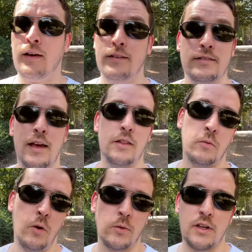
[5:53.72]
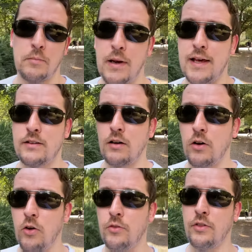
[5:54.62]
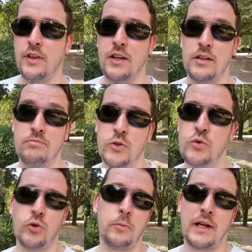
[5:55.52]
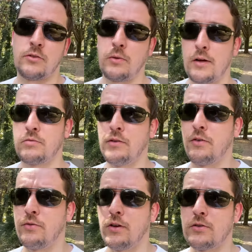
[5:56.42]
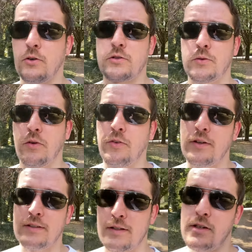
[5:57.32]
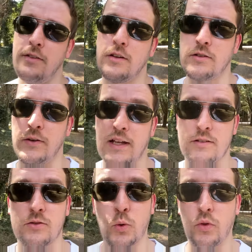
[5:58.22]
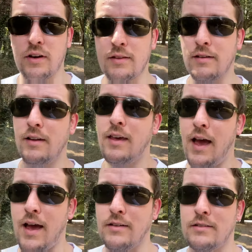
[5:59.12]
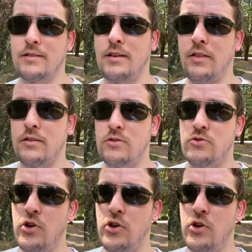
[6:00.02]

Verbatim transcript: Instead, the war would take place on the usual battlegrounds whenever France and Austria were fighting each other, so that's northern Italy and southern